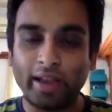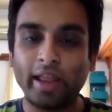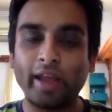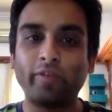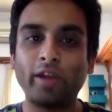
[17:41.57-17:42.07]

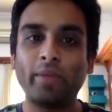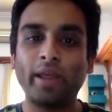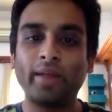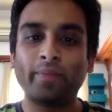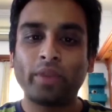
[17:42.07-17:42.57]
There will
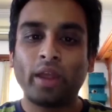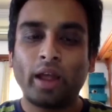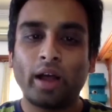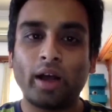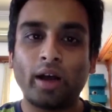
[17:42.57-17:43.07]
be
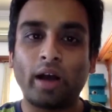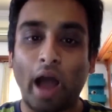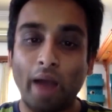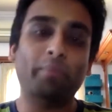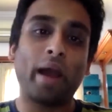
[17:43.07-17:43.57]

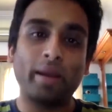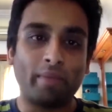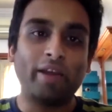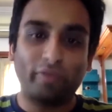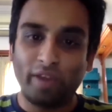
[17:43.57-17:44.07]

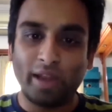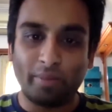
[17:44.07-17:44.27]
my feeling,